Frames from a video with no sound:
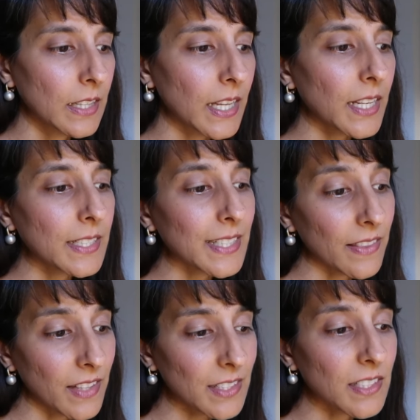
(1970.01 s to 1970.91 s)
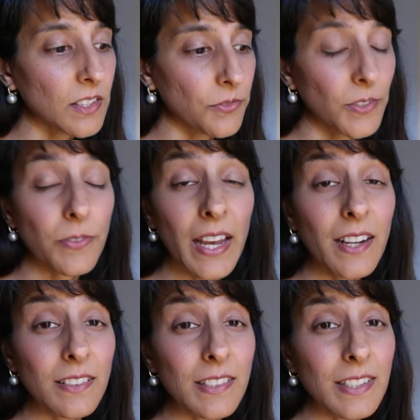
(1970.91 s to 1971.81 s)
That is, and that's in the fifth
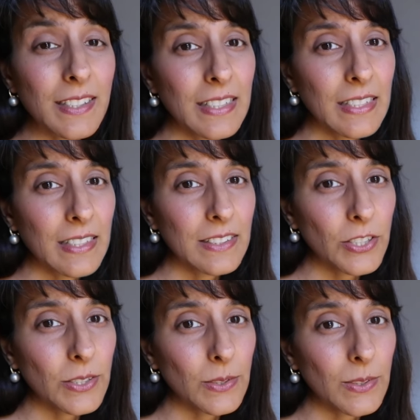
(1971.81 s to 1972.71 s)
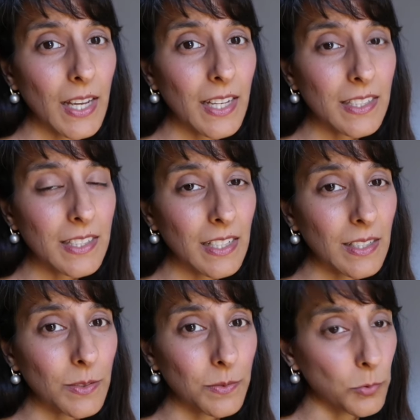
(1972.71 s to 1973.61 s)
house too. That is
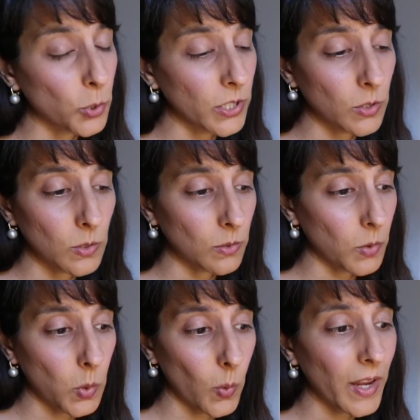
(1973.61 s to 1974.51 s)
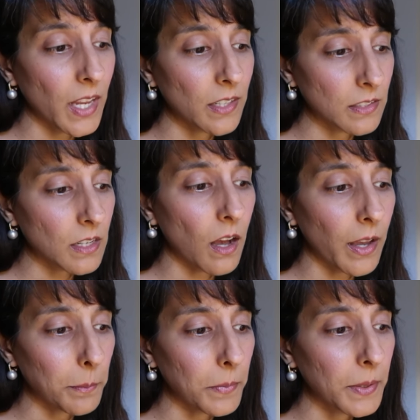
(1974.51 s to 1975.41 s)
a royal queen
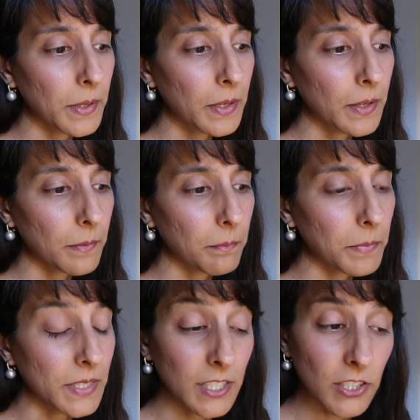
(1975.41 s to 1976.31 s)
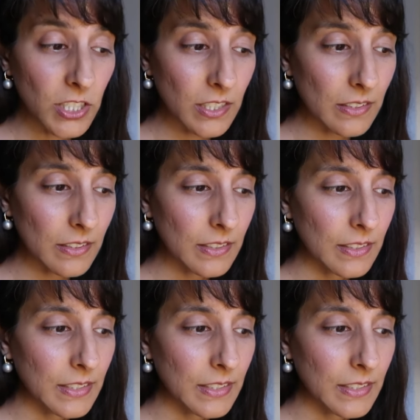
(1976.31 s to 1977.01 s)
type position.